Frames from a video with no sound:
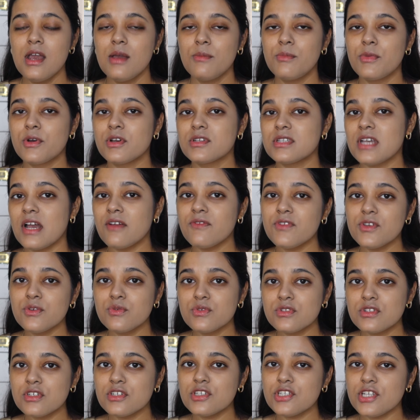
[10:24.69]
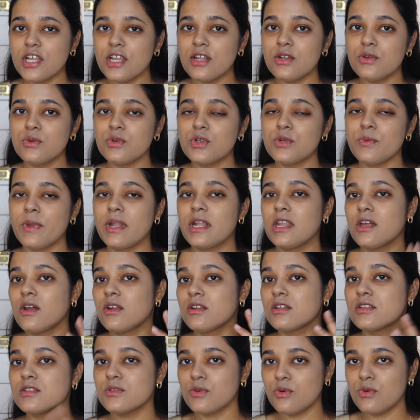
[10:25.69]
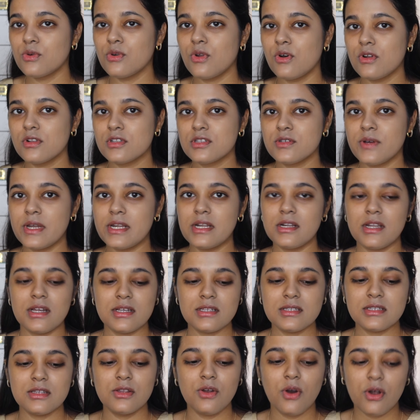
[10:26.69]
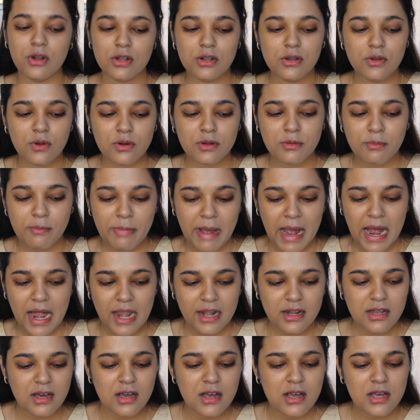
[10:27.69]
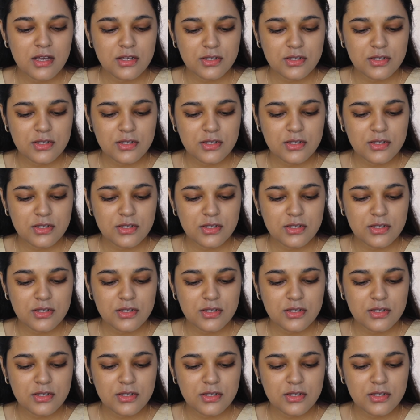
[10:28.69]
because I've used the shade 220 on its own also and it has not looked bad.